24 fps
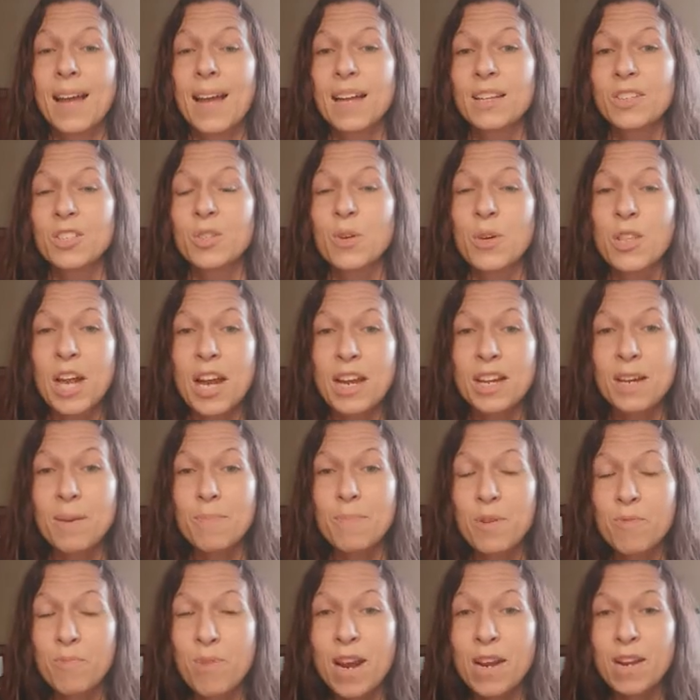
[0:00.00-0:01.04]
so that I could
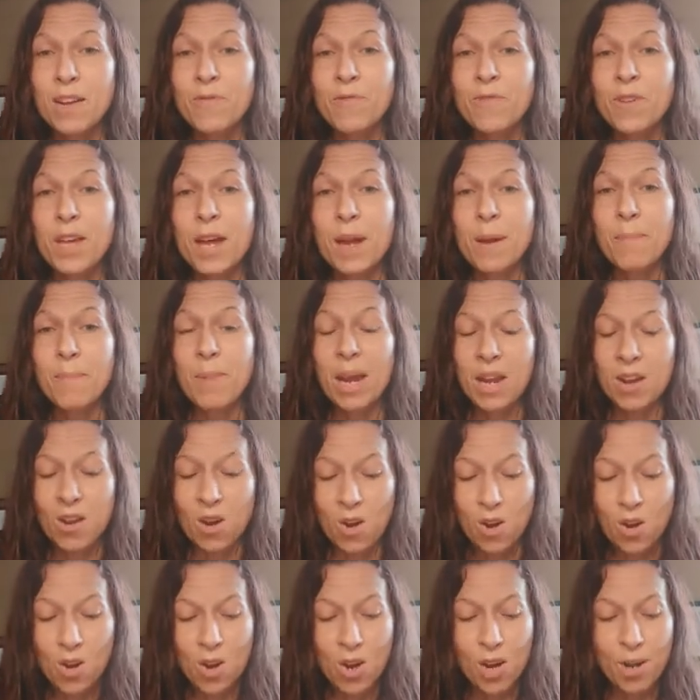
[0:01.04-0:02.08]
be ready for them and
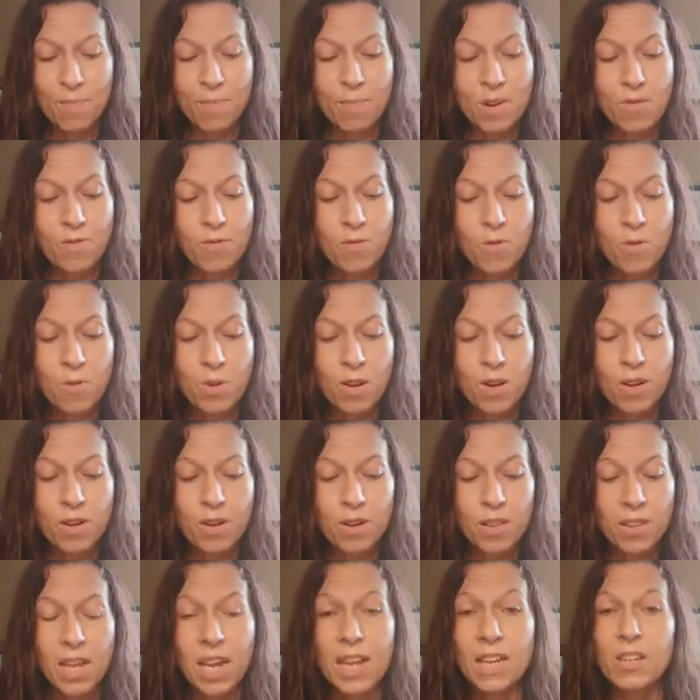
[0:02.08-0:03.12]
on before
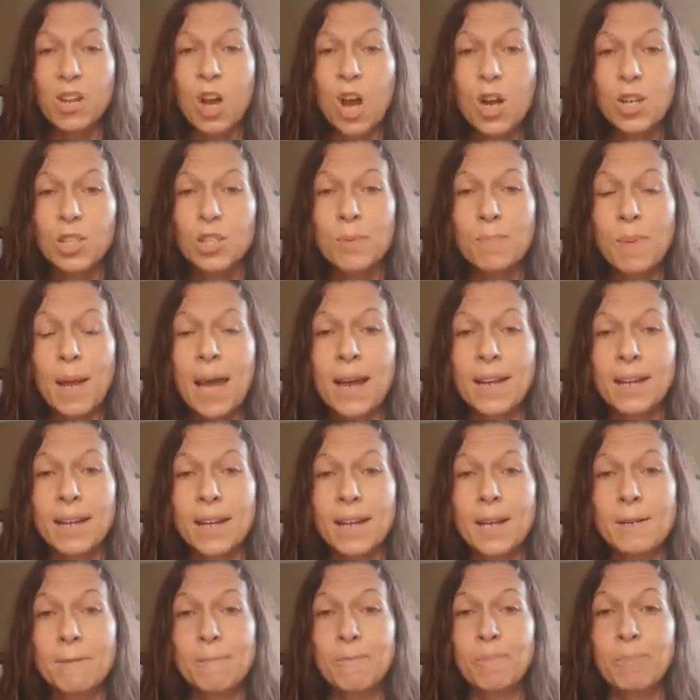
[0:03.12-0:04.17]
they logged back
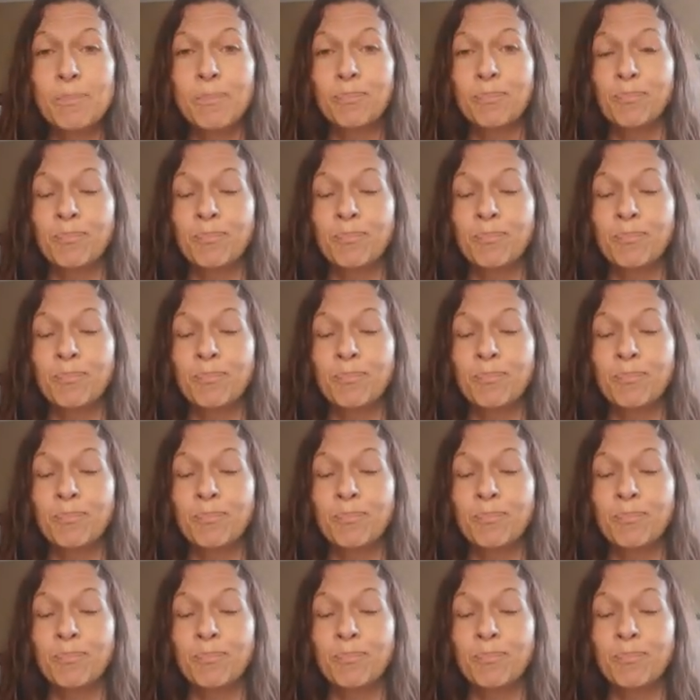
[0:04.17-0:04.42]
in.